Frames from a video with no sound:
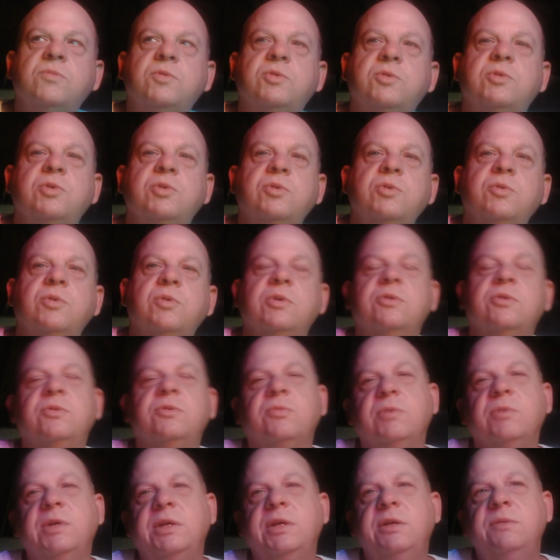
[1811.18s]
2 or
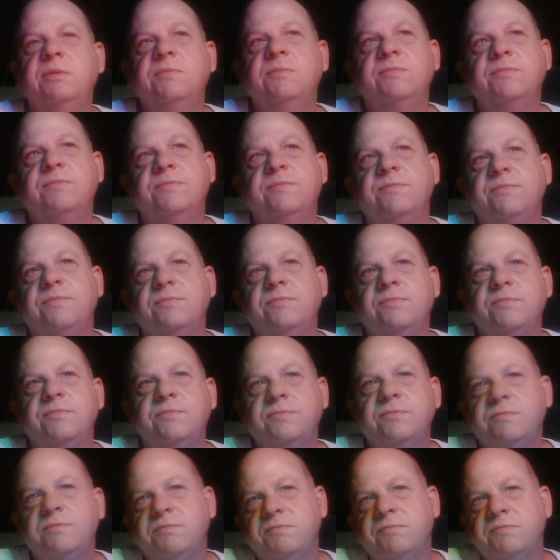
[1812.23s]
3
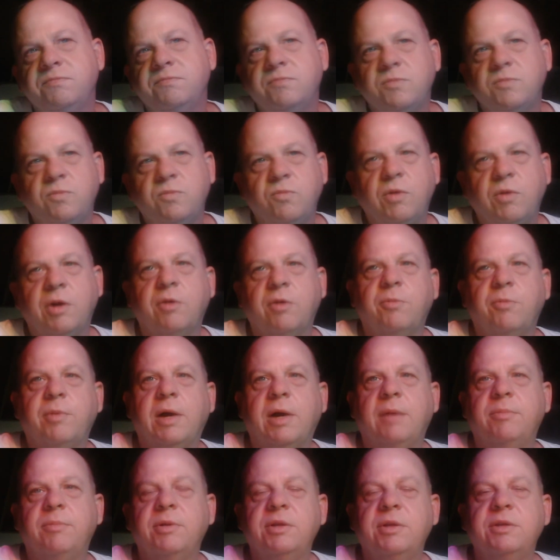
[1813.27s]
rental
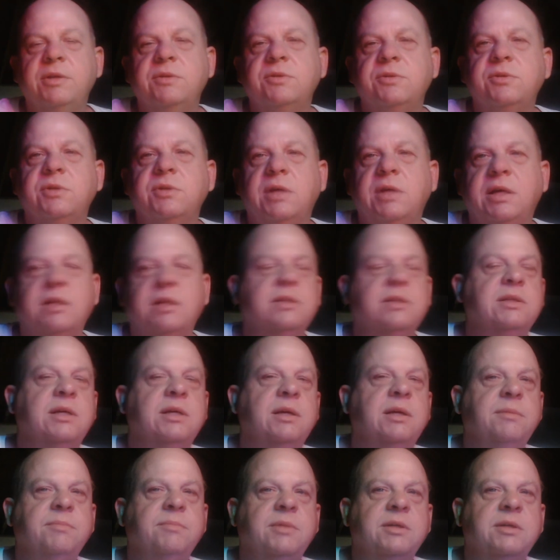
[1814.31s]
properties at a
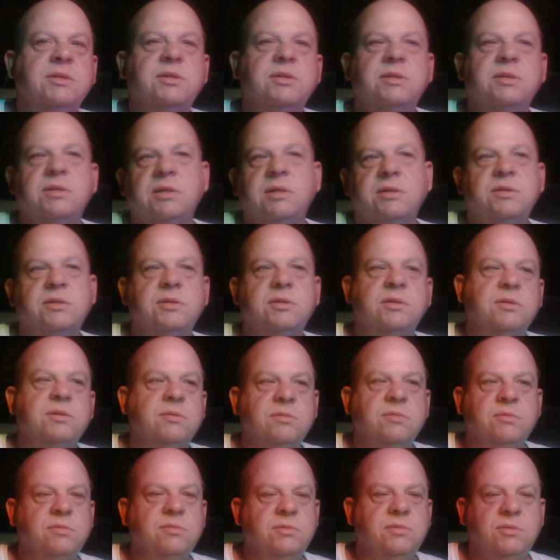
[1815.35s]
time.
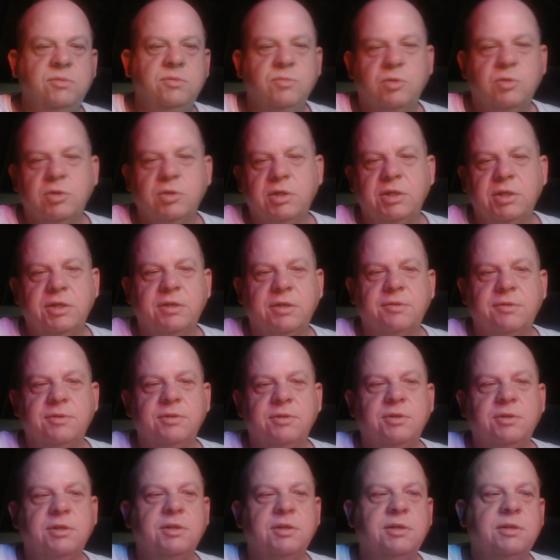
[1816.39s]
That's you won't get
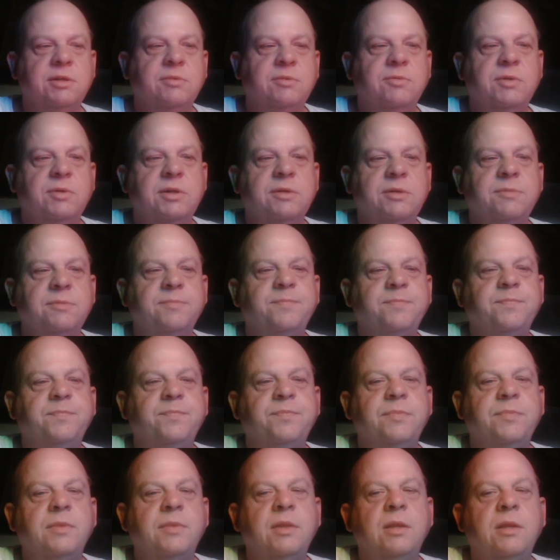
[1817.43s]
nothing done that way.
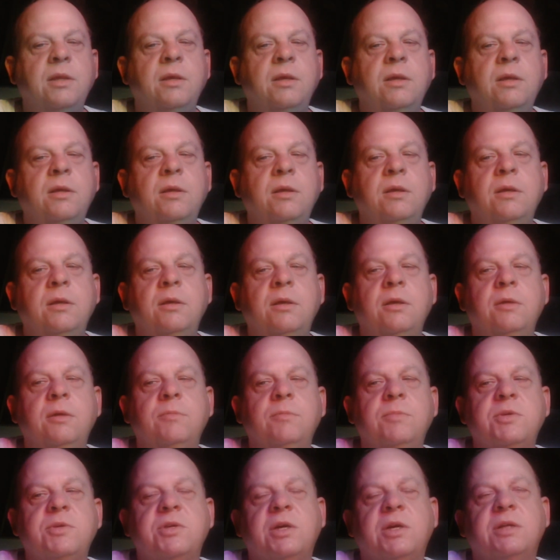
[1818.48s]

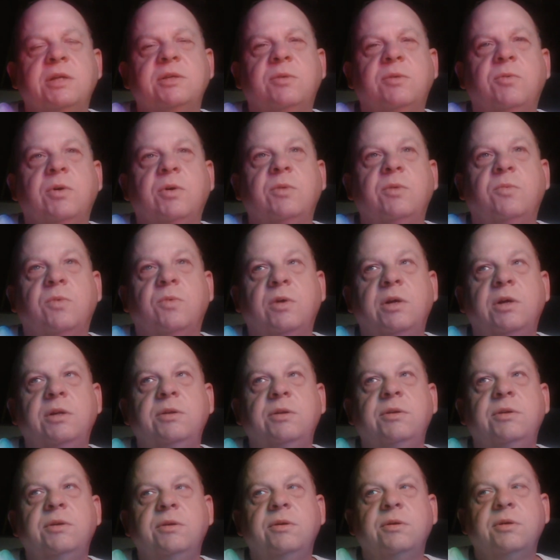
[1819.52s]
Besides, I want
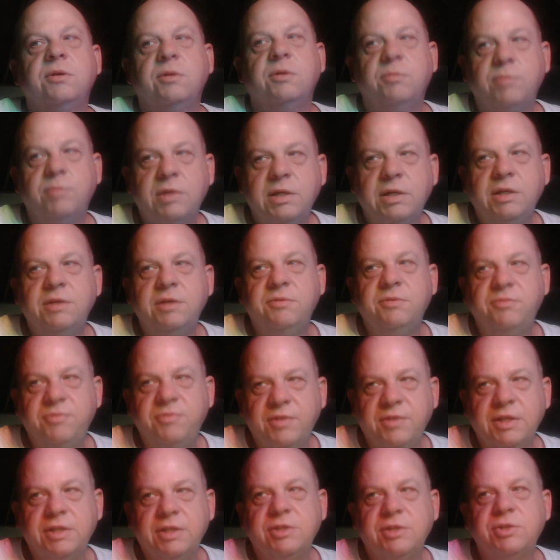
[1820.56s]
one completed,
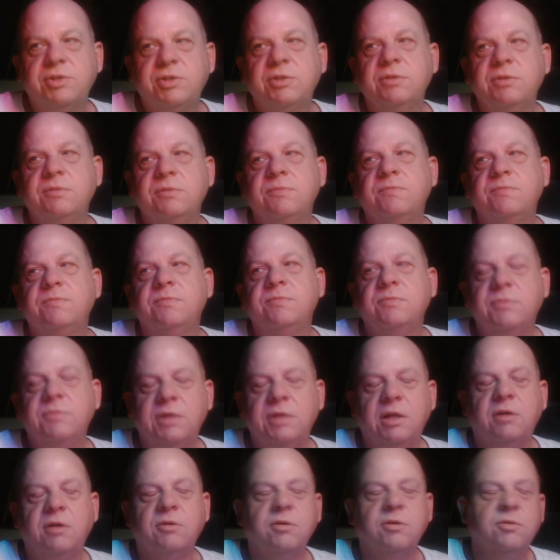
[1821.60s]
finished,
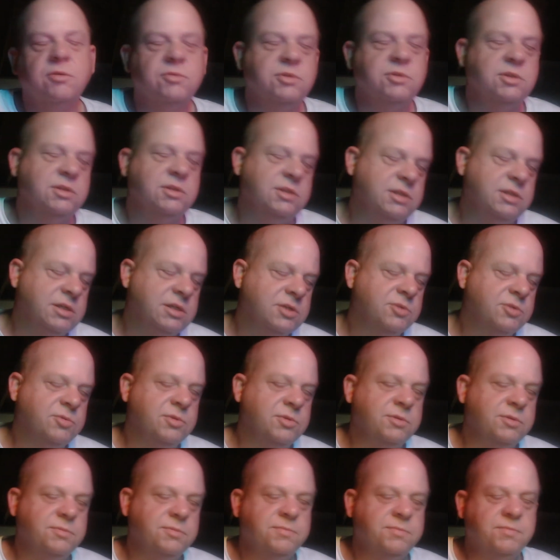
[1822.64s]
then I'll go to the next
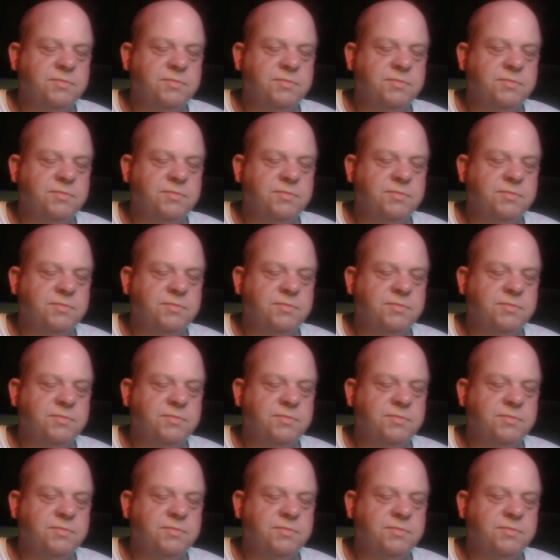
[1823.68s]
one.